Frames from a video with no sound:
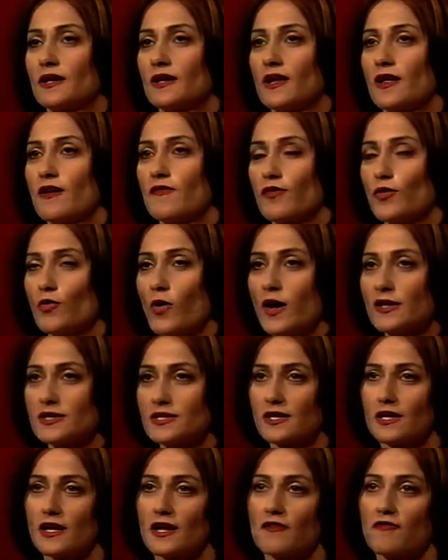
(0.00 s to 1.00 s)

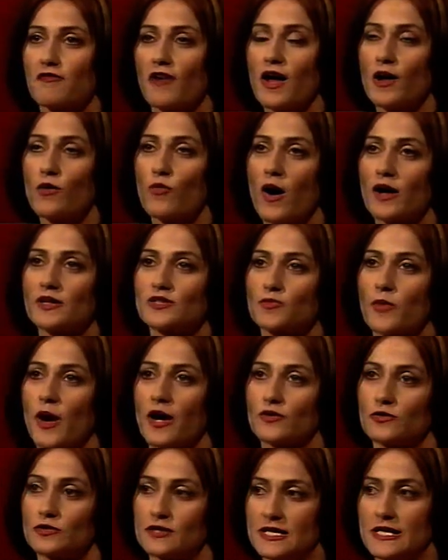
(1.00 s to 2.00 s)
If I watch
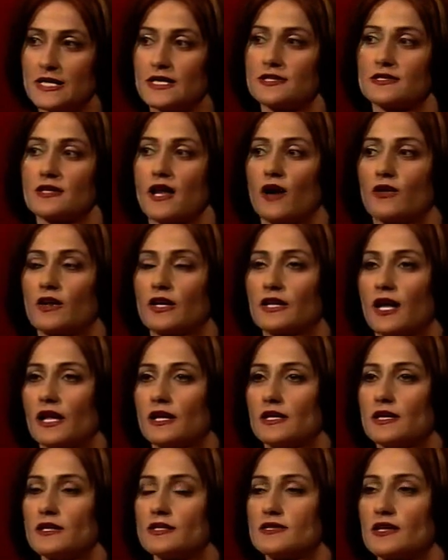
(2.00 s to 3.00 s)
my routines now that
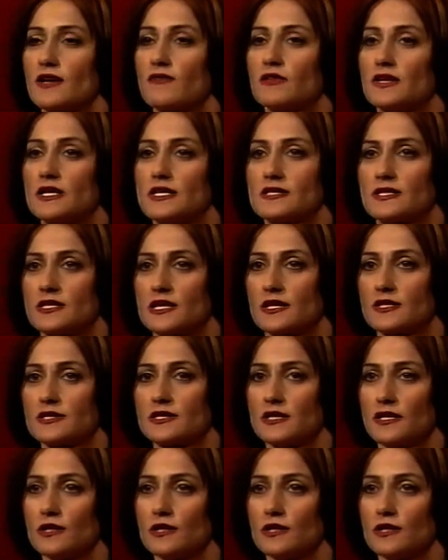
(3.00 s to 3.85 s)
I did in '76,